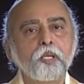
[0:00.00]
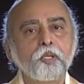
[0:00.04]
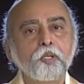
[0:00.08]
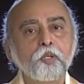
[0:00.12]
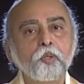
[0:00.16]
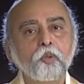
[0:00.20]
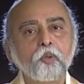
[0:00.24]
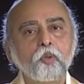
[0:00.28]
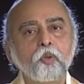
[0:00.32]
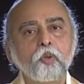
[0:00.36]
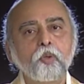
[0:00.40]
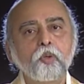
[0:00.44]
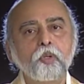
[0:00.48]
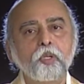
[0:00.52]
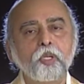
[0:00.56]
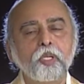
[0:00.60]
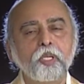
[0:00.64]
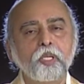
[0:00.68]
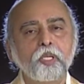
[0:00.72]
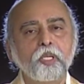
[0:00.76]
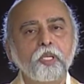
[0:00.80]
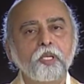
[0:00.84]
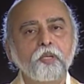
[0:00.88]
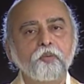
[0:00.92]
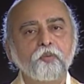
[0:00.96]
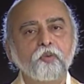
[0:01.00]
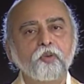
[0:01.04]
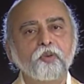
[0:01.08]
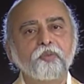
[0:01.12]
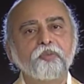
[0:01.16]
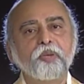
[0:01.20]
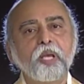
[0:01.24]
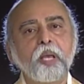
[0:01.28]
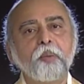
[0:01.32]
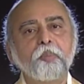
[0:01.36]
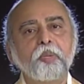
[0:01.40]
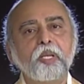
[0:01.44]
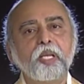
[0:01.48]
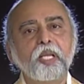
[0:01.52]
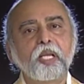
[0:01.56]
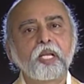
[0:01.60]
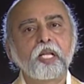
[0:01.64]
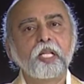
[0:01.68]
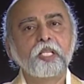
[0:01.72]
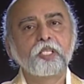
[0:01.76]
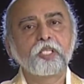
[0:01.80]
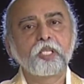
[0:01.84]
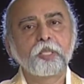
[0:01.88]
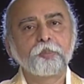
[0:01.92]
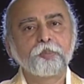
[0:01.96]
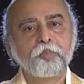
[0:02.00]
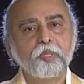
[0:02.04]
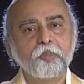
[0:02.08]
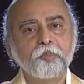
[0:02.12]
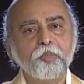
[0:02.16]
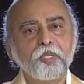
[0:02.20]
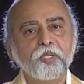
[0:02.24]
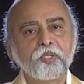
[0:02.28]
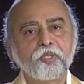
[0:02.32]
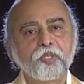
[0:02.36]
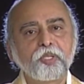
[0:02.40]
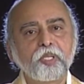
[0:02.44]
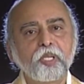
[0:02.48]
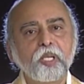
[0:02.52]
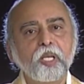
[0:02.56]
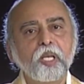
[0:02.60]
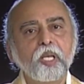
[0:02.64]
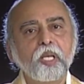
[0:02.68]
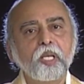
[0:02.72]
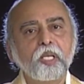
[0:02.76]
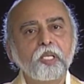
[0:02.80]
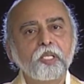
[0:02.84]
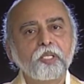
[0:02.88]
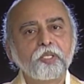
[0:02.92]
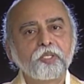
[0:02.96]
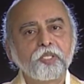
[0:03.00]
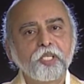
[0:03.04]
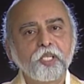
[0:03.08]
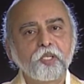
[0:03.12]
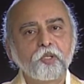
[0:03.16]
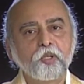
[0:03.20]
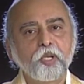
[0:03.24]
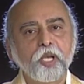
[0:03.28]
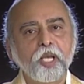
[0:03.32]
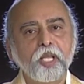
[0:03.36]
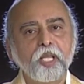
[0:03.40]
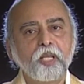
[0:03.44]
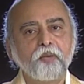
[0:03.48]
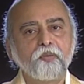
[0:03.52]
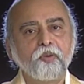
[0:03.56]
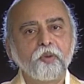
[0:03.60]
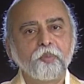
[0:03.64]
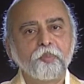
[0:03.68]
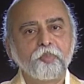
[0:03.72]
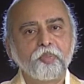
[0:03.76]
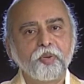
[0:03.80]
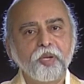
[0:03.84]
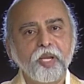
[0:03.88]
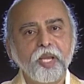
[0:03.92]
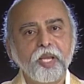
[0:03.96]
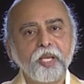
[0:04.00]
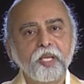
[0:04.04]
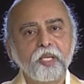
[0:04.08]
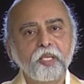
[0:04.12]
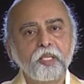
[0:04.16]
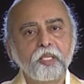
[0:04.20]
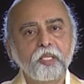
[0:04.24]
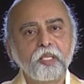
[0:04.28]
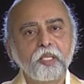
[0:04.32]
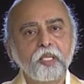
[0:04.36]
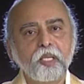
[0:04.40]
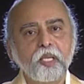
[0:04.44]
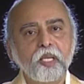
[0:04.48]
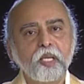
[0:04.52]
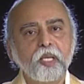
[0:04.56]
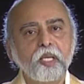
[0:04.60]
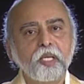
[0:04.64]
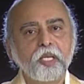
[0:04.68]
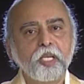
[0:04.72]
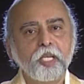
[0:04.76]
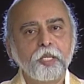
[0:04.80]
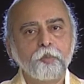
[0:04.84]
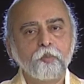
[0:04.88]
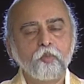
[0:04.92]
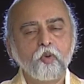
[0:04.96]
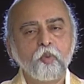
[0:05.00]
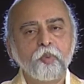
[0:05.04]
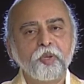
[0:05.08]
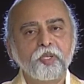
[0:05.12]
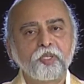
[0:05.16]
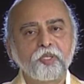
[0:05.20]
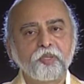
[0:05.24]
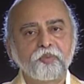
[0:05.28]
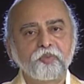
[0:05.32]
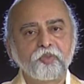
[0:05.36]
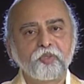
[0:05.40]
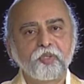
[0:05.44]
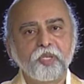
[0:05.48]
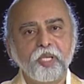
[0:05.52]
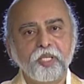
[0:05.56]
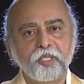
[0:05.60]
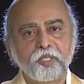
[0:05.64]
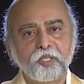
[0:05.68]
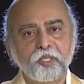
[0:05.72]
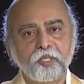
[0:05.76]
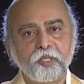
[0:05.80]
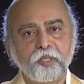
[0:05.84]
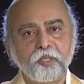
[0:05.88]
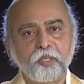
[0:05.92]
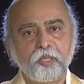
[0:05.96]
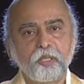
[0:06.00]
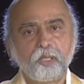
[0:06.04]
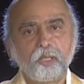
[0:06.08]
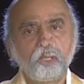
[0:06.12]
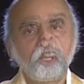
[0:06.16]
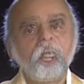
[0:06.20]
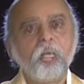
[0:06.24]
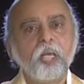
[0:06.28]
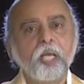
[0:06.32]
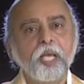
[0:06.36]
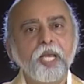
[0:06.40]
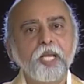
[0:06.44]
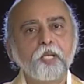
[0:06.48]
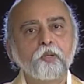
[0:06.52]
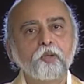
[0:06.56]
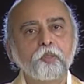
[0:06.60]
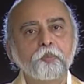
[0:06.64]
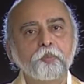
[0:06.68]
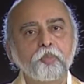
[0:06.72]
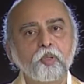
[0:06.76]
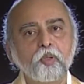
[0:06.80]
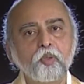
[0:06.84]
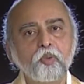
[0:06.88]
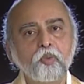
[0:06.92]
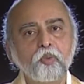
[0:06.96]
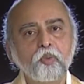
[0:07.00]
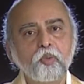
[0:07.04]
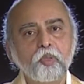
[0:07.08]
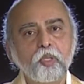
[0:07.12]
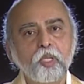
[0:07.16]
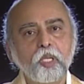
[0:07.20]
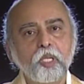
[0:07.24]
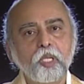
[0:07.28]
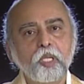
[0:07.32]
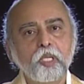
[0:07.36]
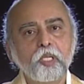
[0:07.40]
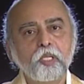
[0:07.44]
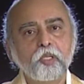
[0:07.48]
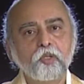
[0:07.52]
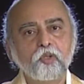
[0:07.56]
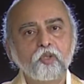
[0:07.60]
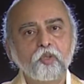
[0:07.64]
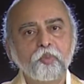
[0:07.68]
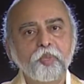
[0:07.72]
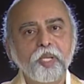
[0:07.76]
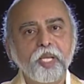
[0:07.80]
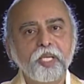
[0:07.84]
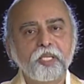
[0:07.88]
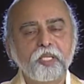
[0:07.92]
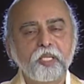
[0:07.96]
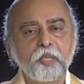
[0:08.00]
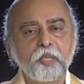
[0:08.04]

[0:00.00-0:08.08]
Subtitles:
You could, if your family culture permits, sit together for prayer in moments of stress. It would prove to be a